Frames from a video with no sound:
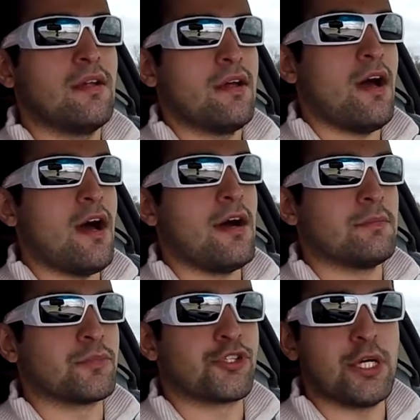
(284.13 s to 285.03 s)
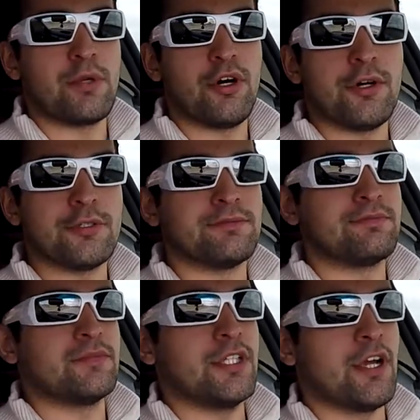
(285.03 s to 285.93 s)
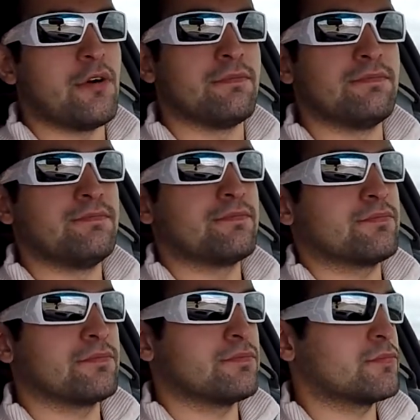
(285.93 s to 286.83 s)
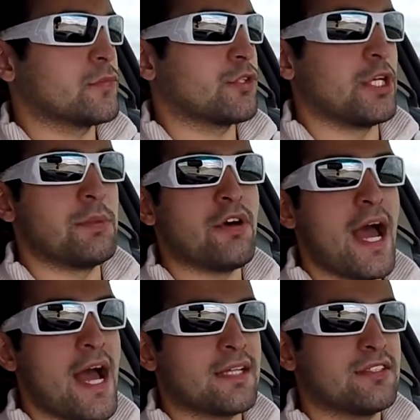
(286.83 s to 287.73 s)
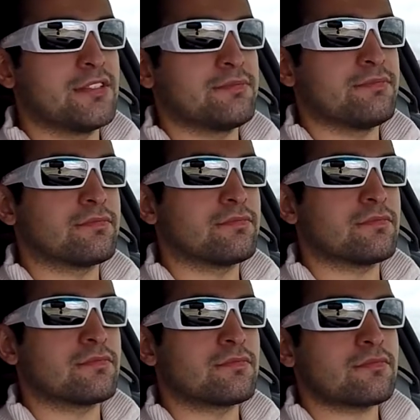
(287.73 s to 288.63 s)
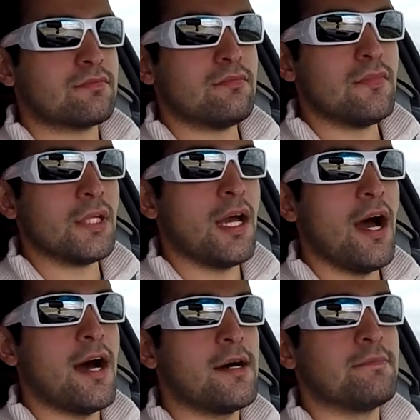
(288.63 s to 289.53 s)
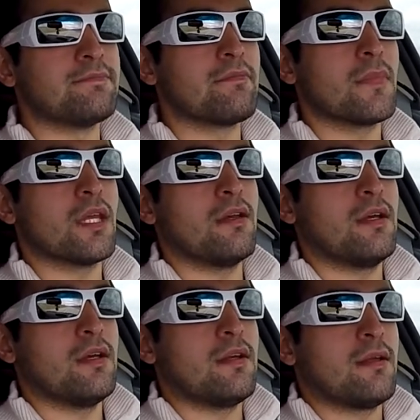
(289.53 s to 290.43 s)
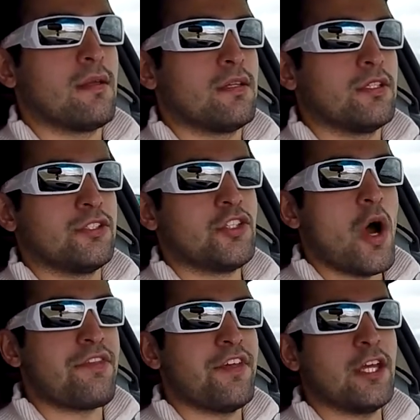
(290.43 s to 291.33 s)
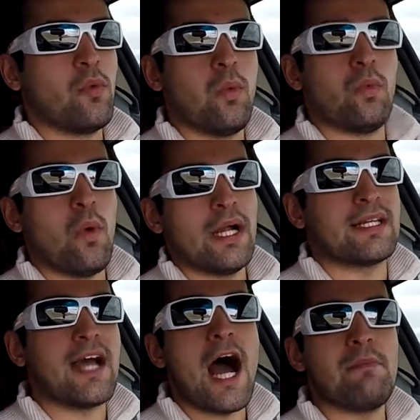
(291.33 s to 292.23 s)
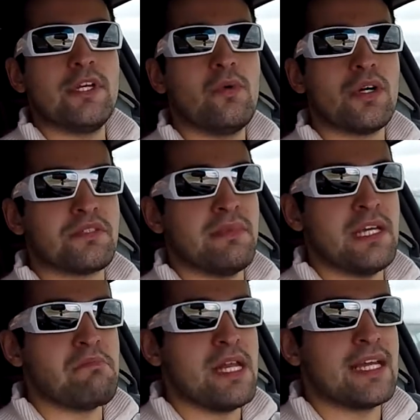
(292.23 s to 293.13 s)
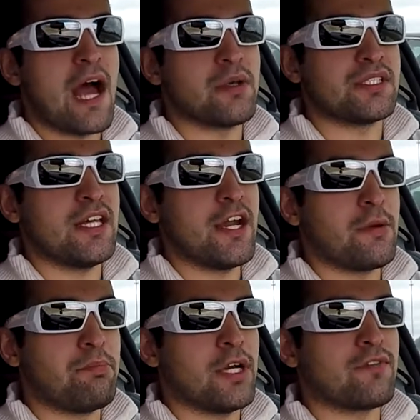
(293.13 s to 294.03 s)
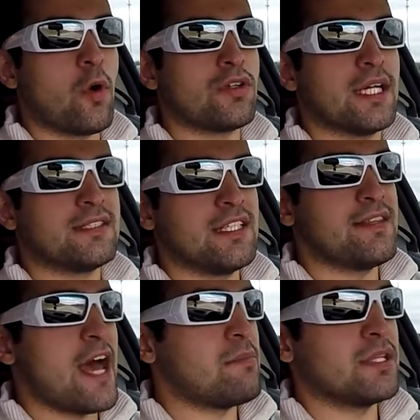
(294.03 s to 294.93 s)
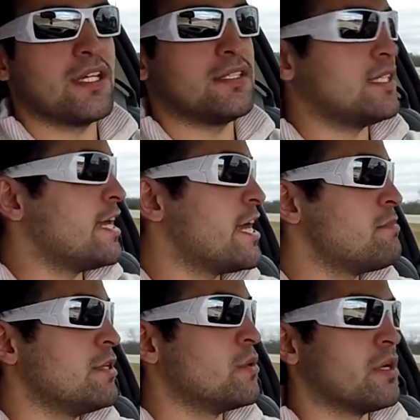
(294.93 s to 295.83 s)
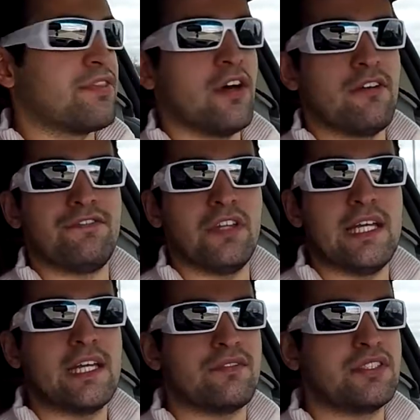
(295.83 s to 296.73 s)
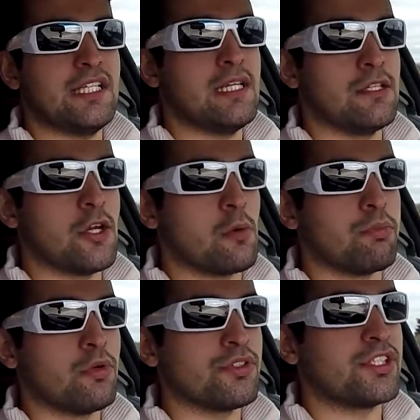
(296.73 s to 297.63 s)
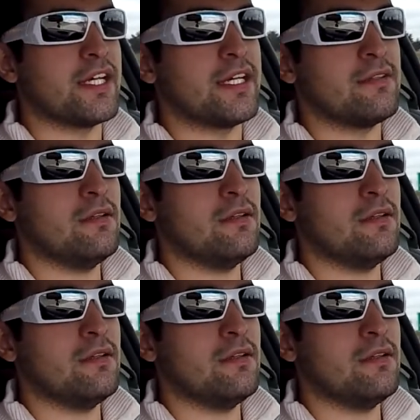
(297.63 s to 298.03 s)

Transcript: um, criminal, you know, criminal acts. Um, so I think what got me was me admitting I was there, but of course I did that because he hit me with the fleeing of scene, you know, bullshit.